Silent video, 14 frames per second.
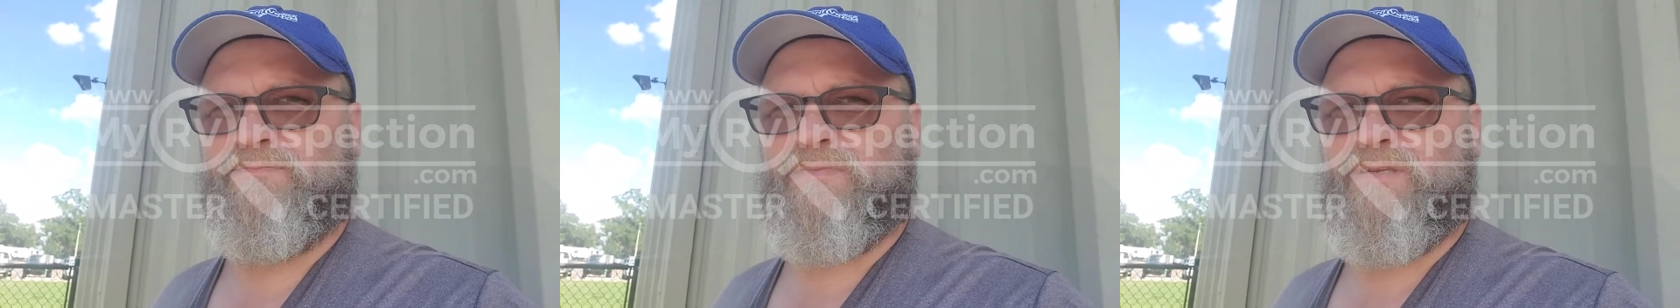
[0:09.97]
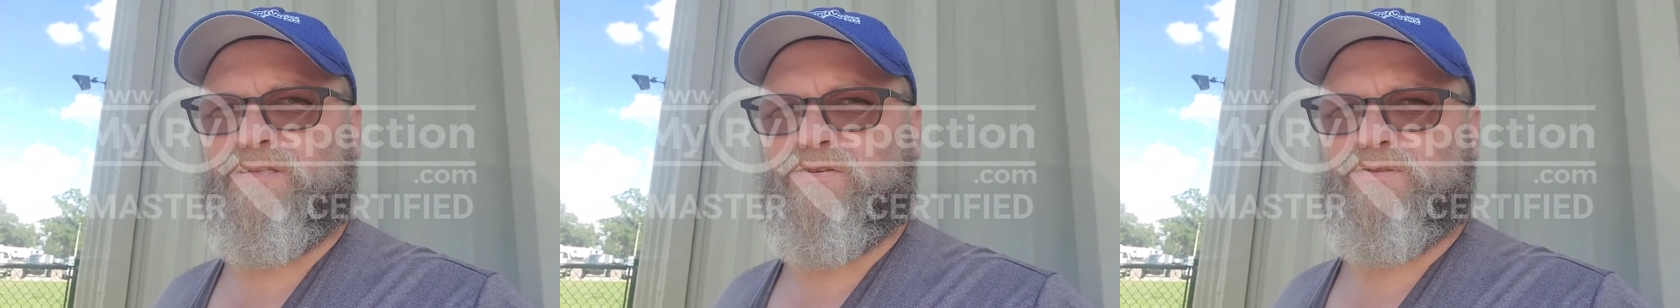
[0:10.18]

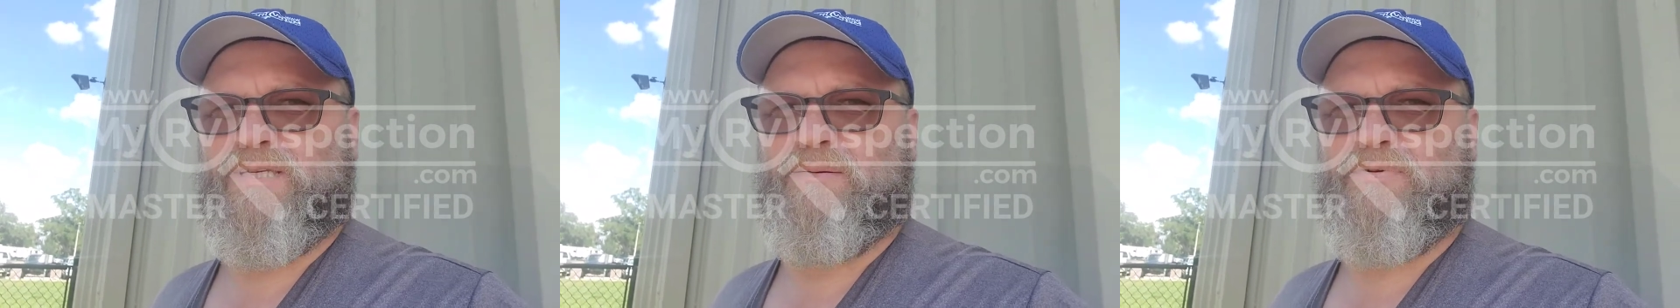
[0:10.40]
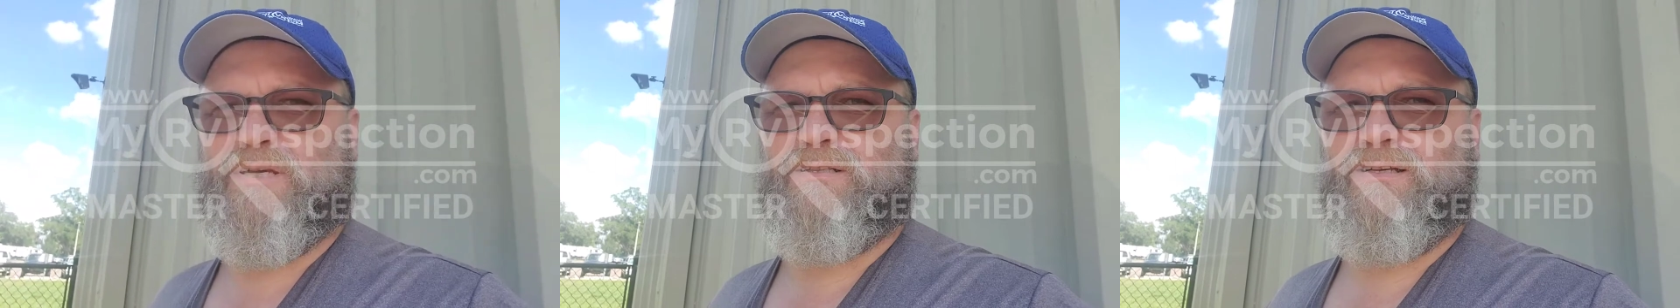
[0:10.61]
So
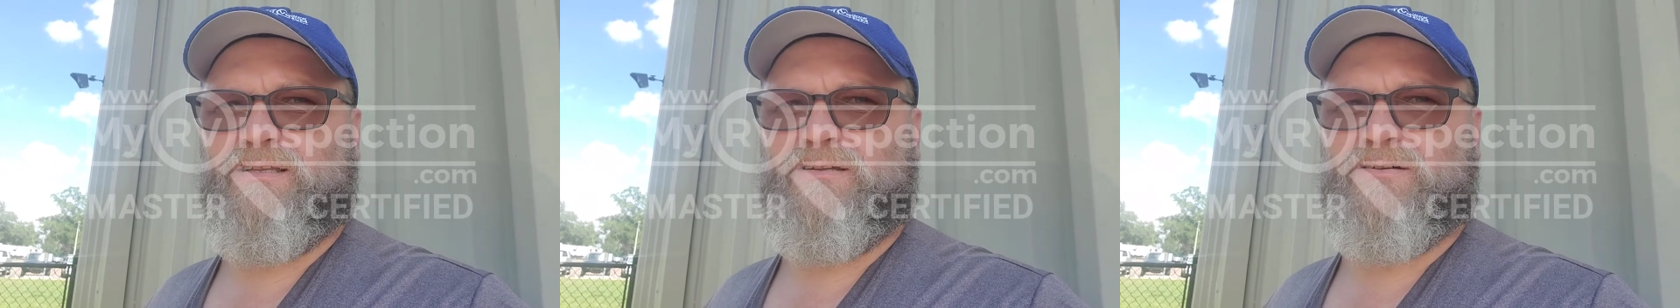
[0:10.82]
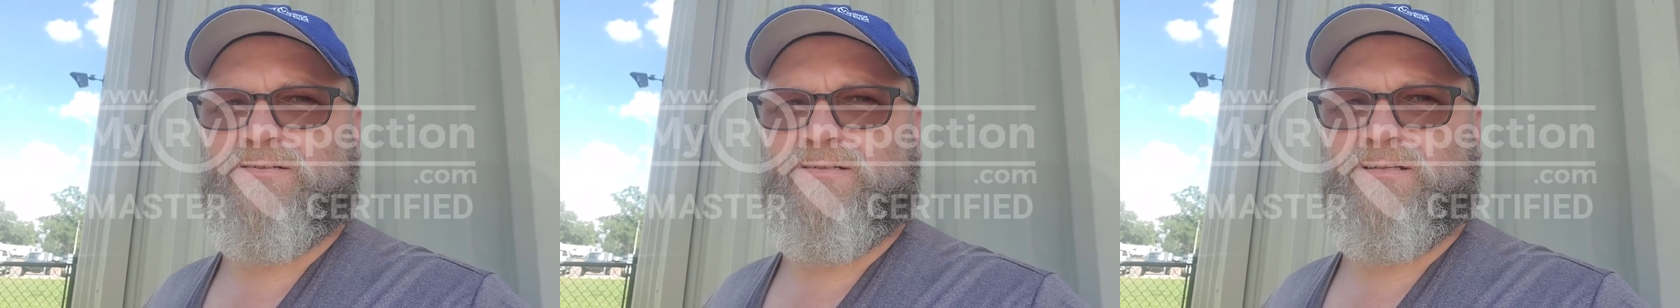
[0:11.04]
typically
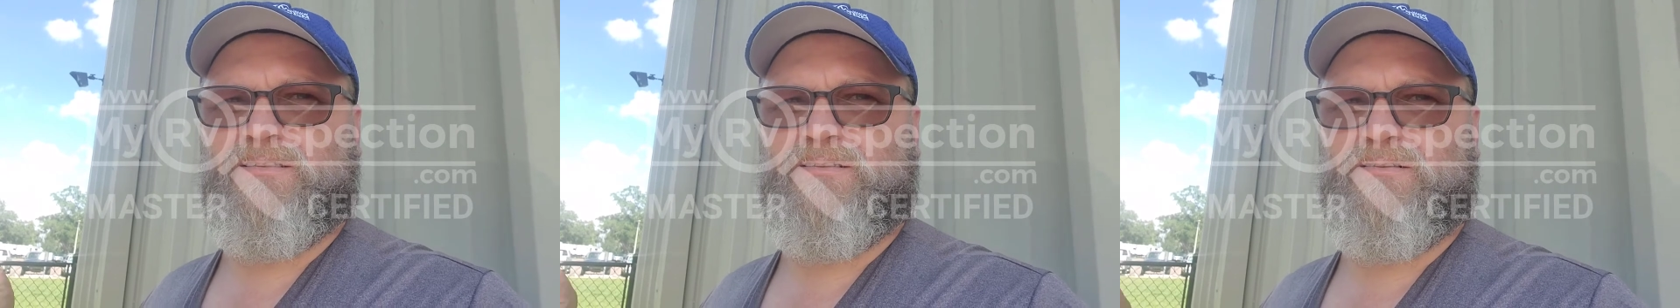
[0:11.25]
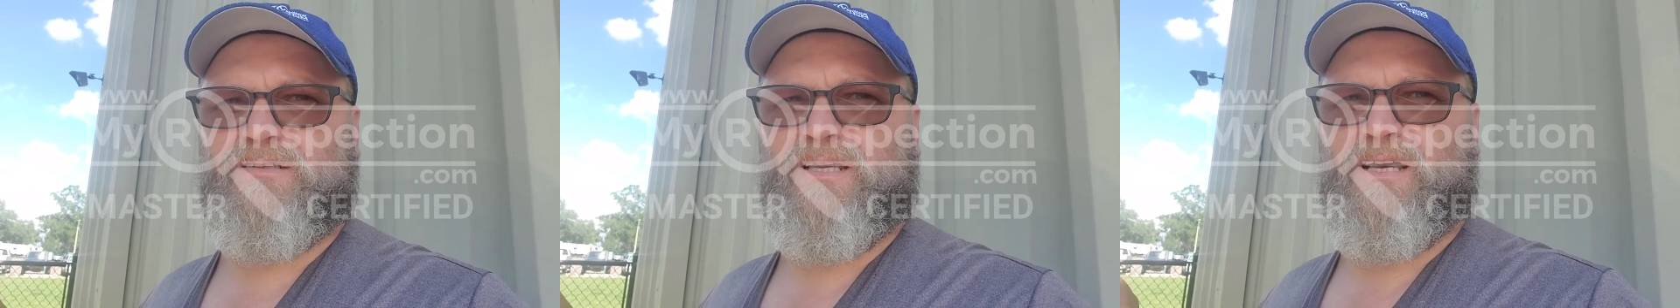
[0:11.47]
there's a
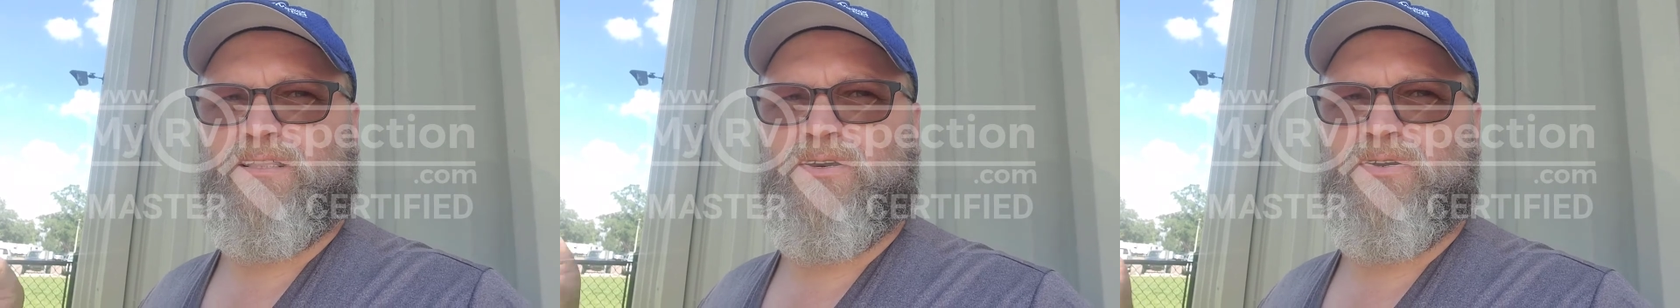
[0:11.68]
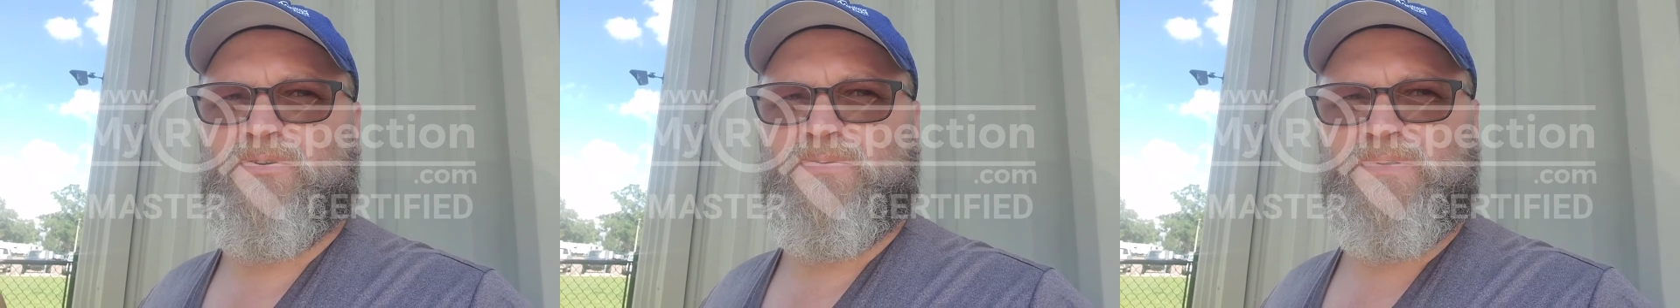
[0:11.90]
little
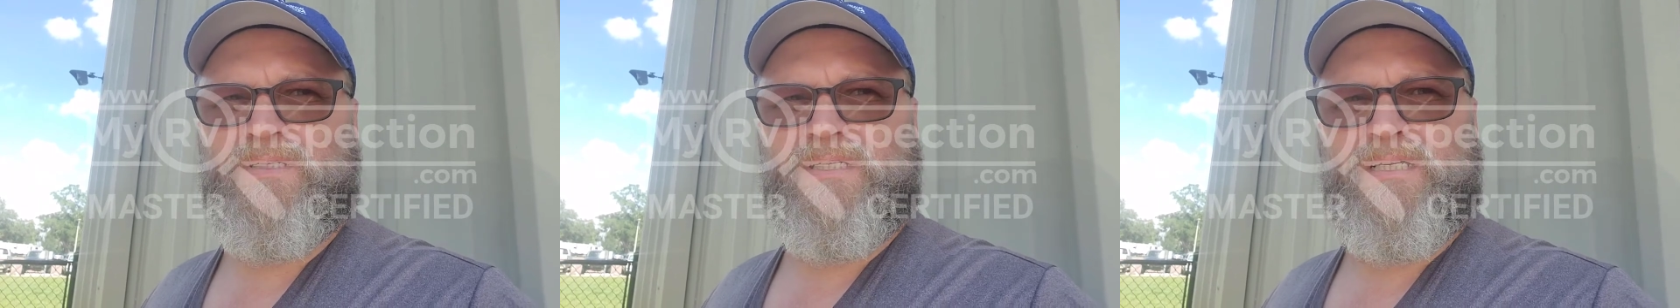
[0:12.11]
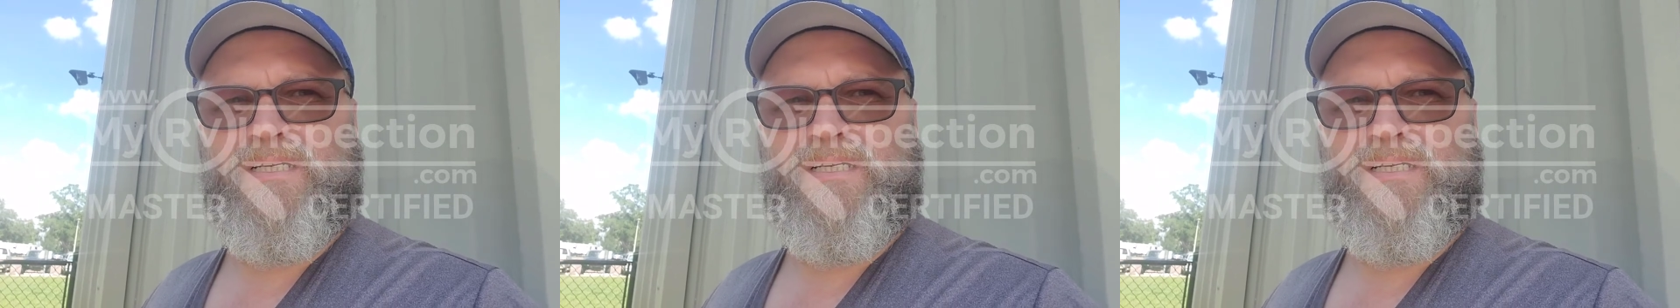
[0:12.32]
yellow